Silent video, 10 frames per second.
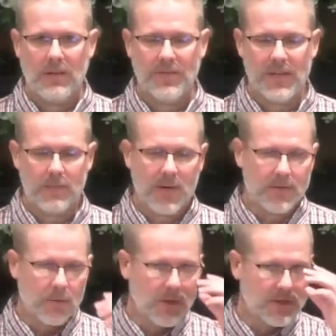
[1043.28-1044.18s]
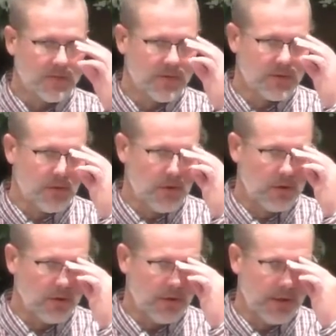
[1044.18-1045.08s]
I think about the rest of the
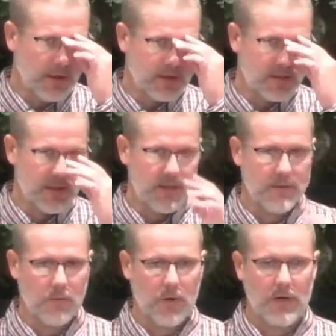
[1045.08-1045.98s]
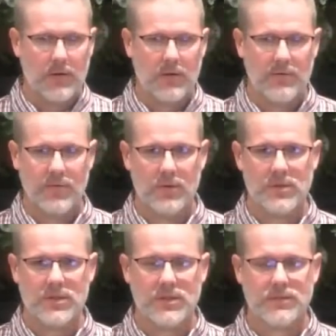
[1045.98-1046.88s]
song, and like I said, I didn't write all the
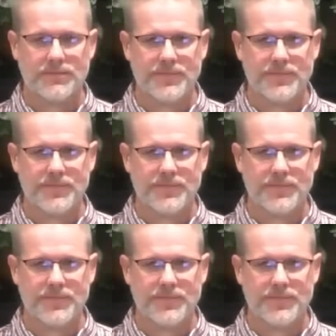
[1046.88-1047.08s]
verses.